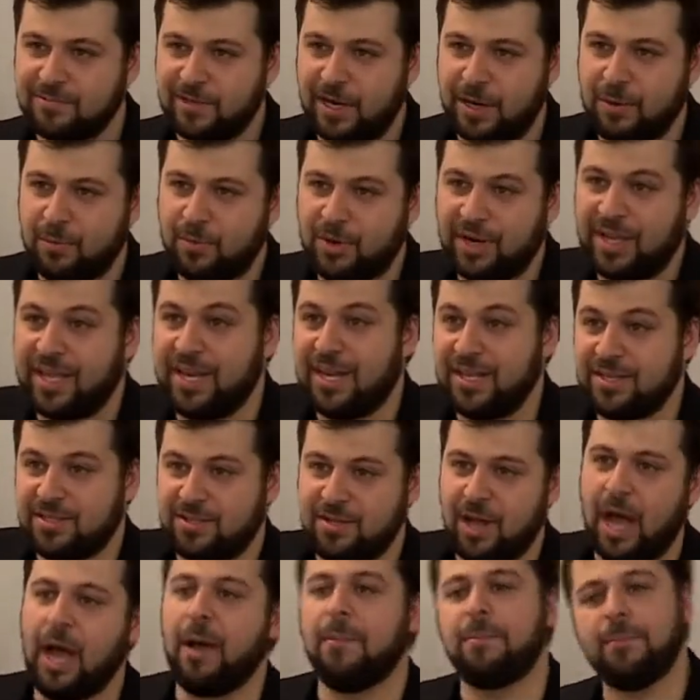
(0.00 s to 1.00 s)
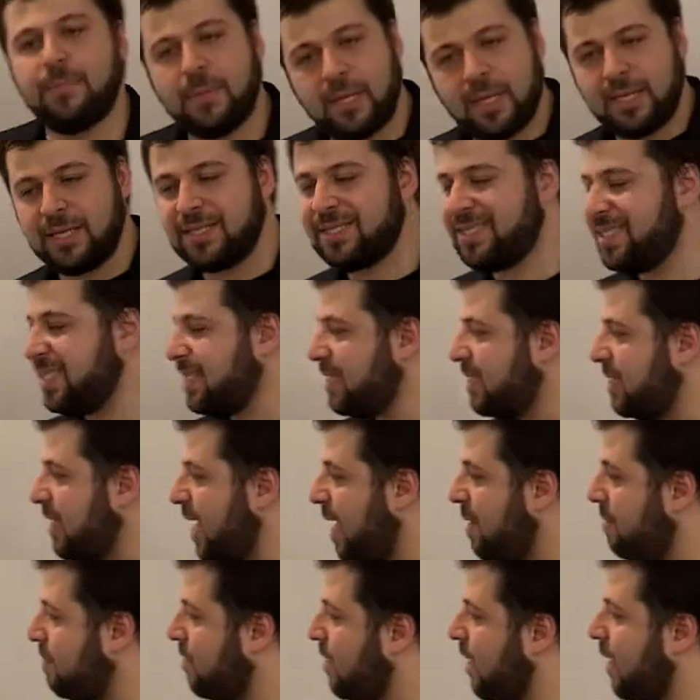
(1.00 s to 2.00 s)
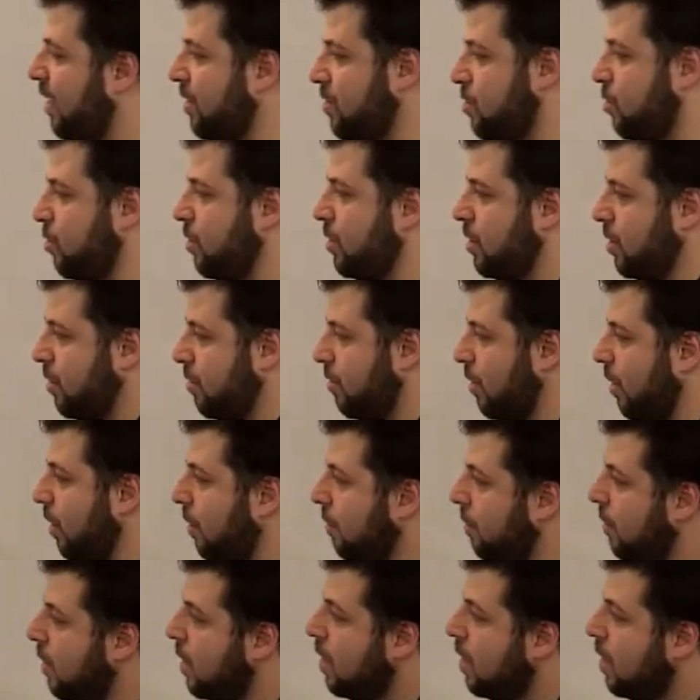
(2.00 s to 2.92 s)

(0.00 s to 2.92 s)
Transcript: Right, where can I stop? It's the same thing to a degree.